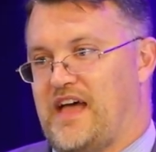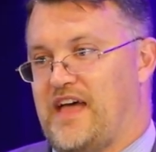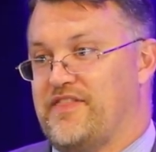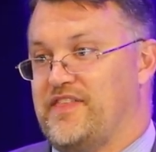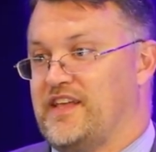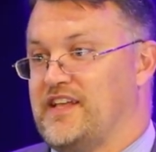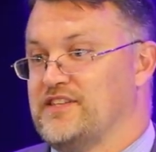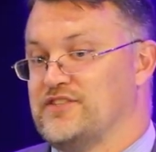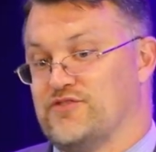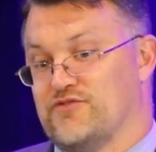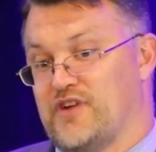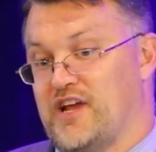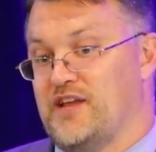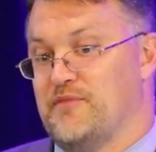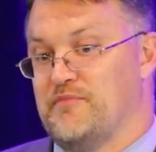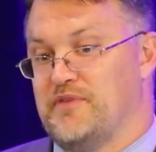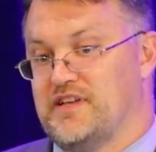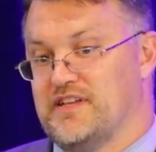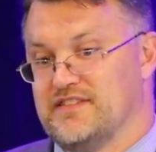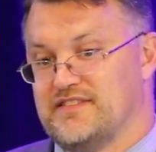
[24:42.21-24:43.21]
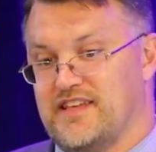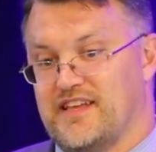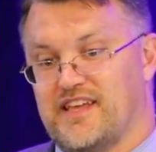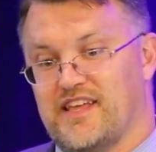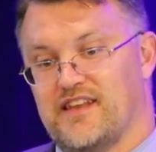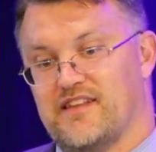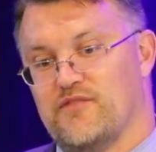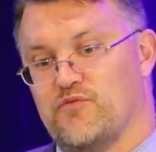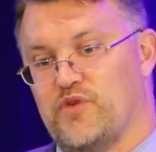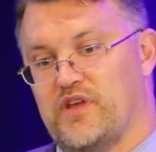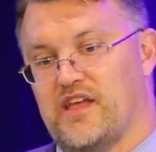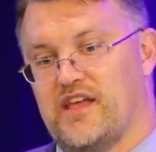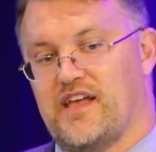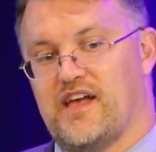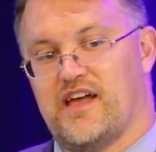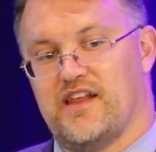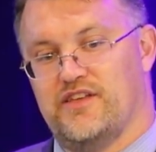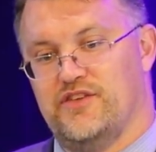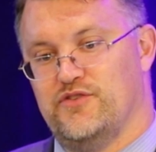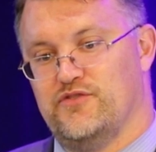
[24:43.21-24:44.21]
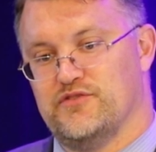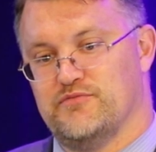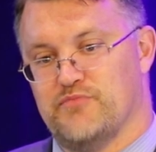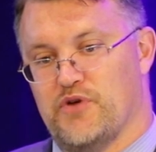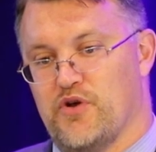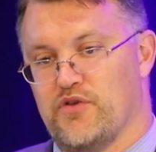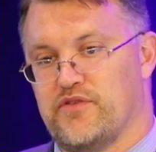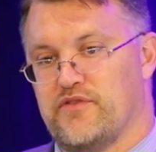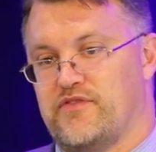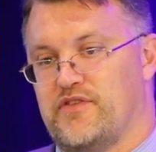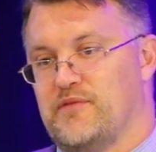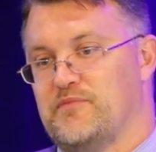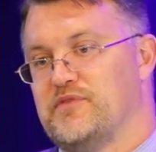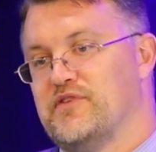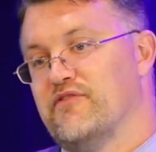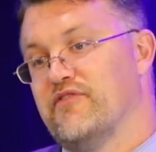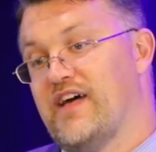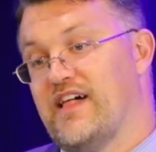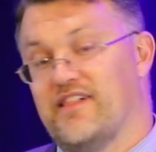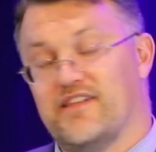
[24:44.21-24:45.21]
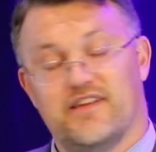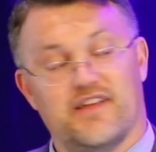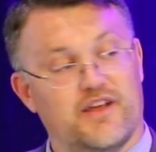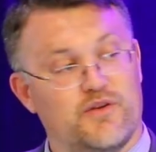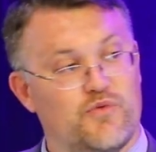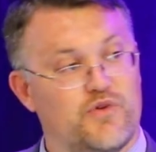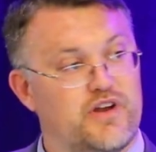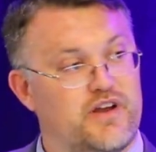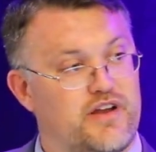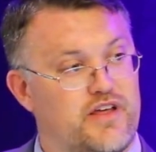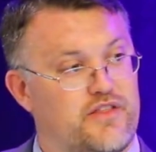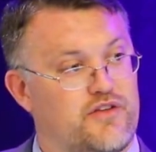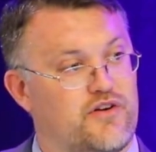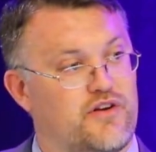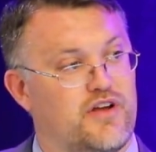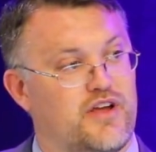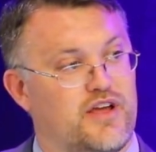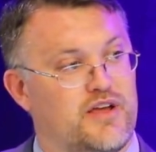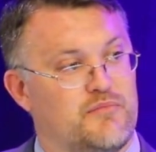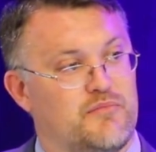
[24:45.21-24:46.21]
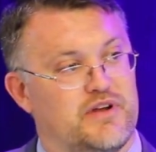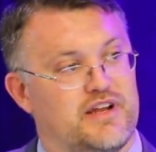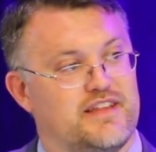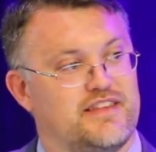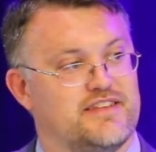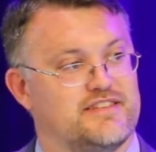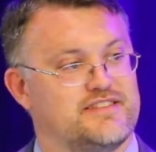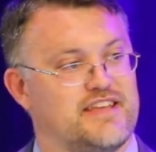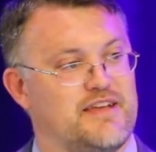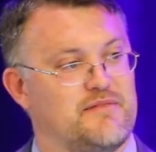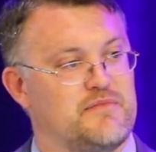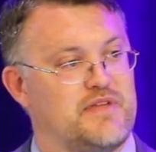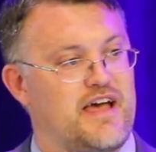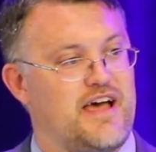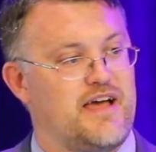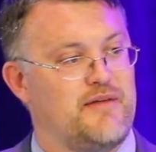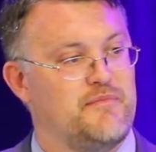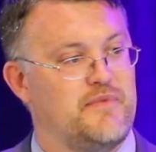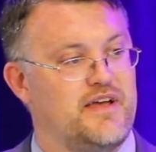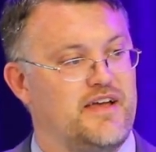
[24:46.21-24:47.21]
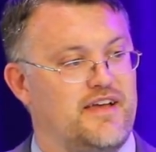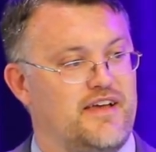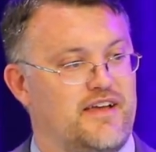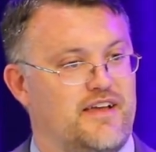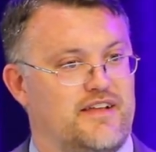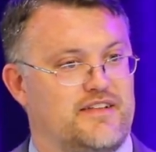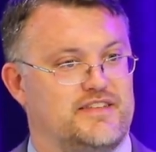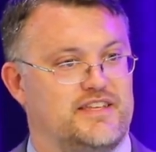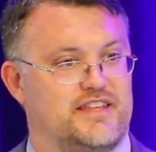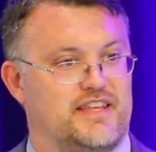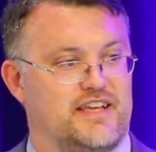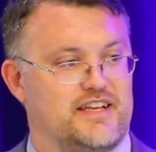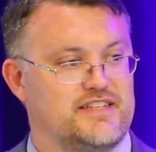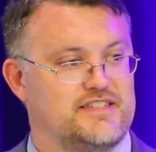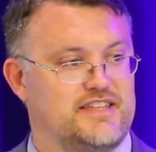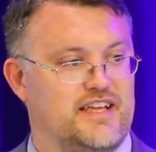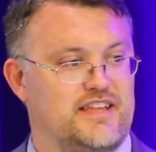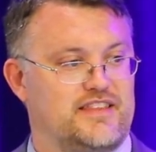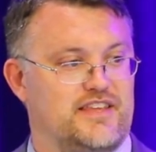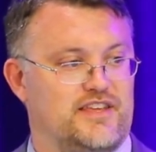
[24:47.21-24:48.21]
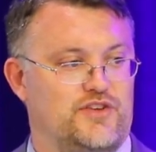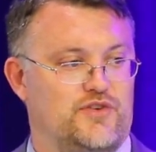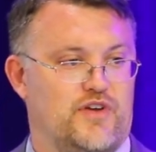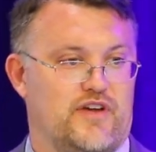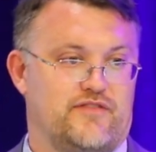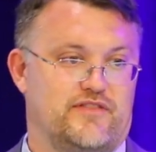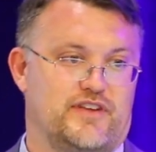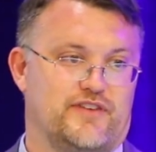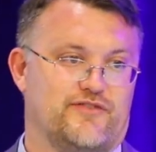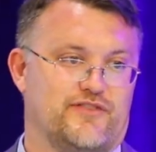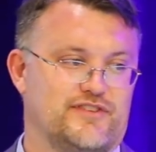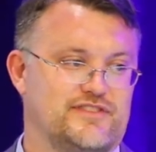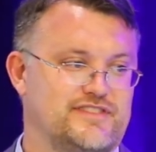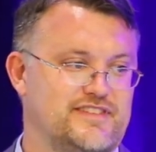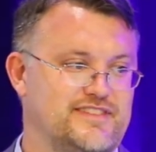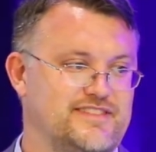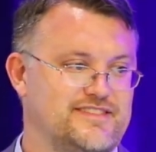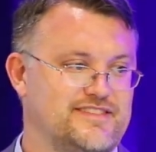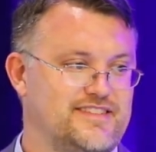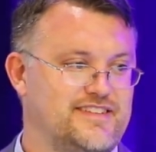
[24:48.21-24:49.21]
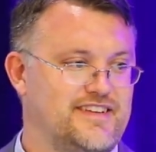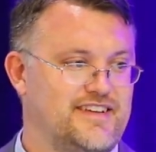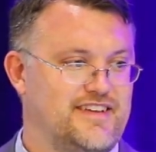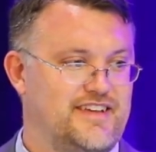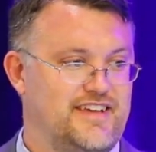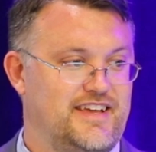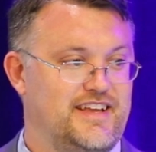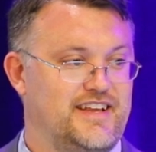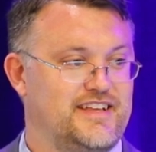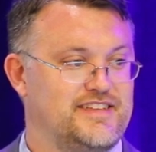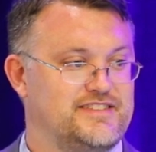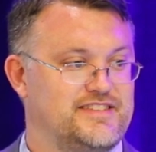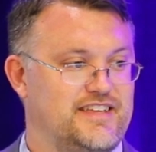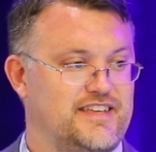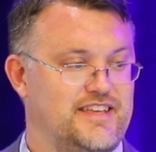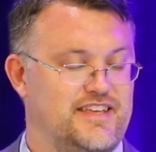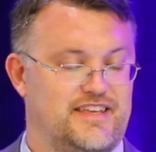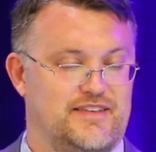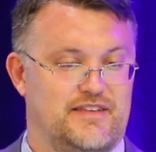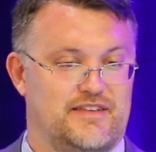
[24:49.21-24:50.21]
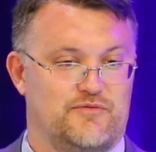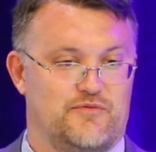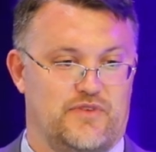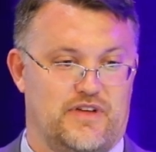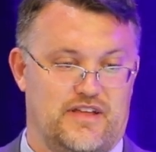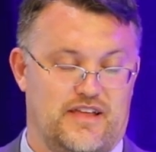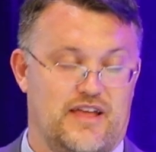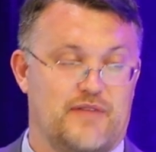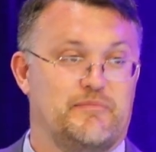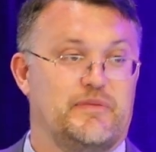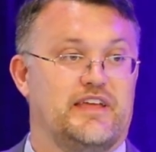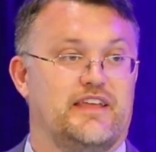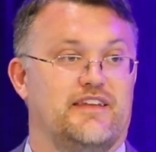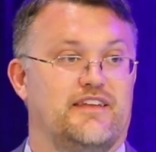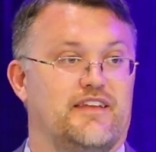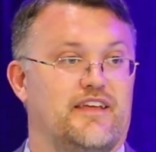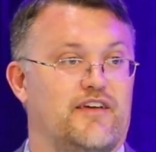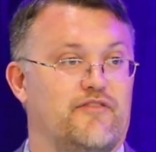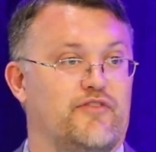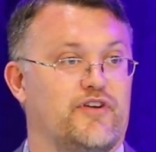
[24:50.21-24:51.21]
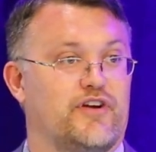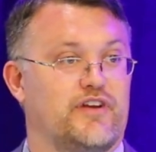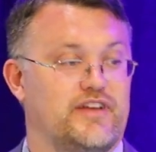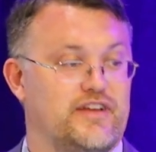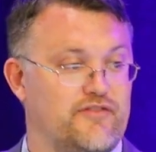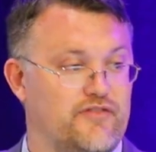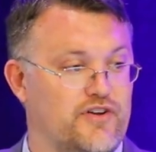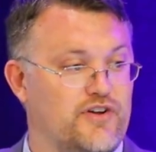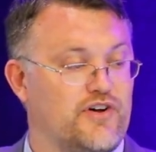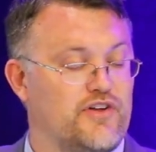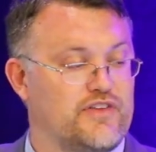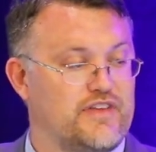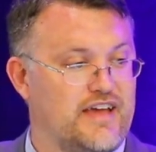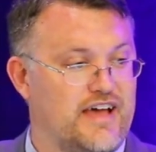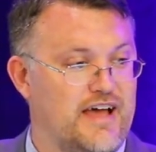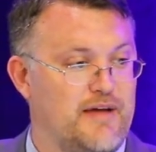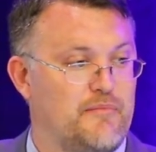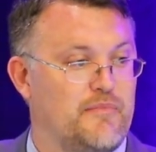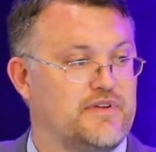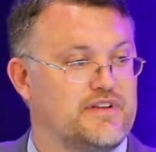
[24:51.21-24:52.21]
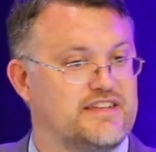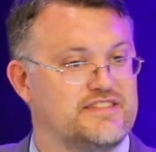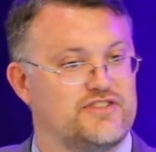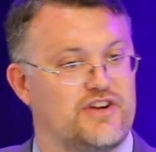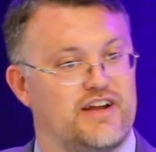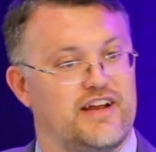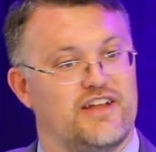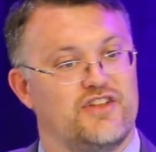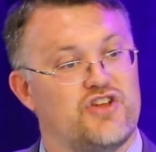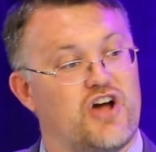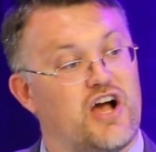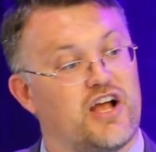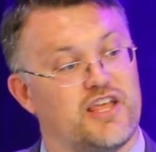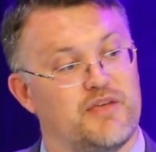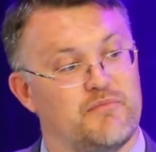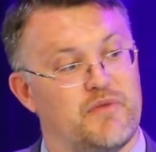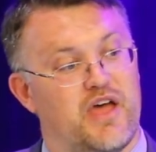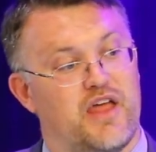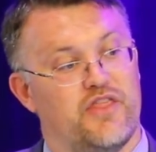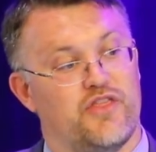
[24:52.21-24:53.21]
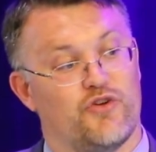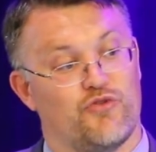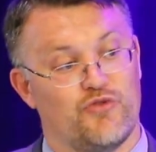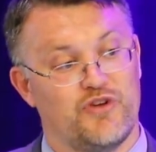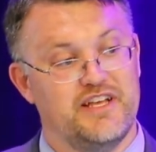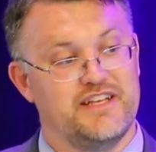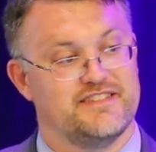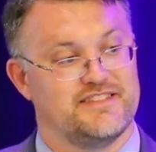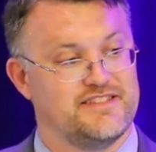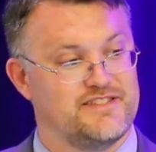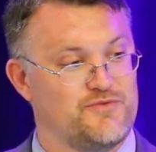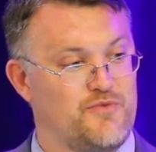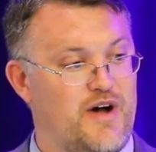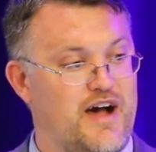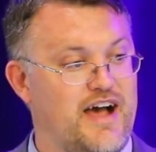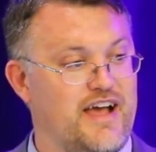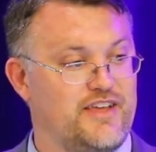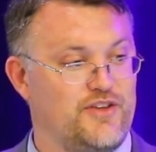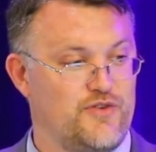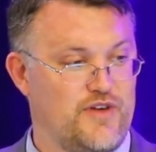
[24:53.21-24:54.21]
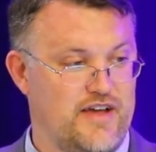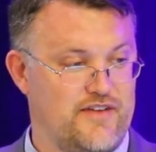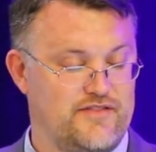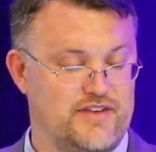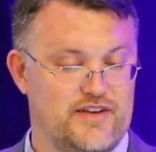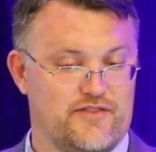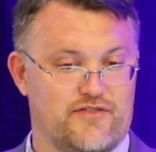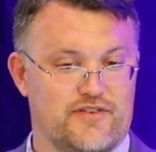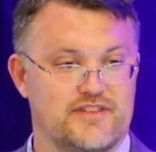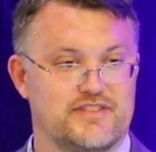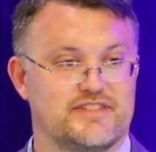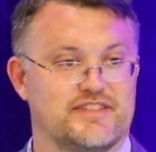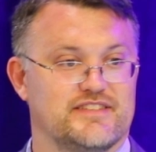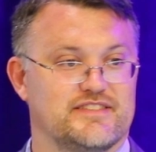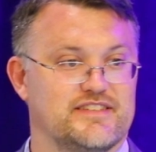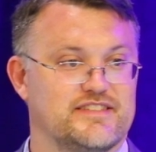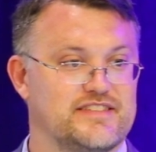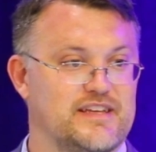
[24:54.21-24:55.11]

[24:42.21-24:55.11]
I think it's great because we can kind of use both of them to validate one another, but at the same time, to the extent that you have differences, it has been a very difficult time trying to document the reasons why you have differences.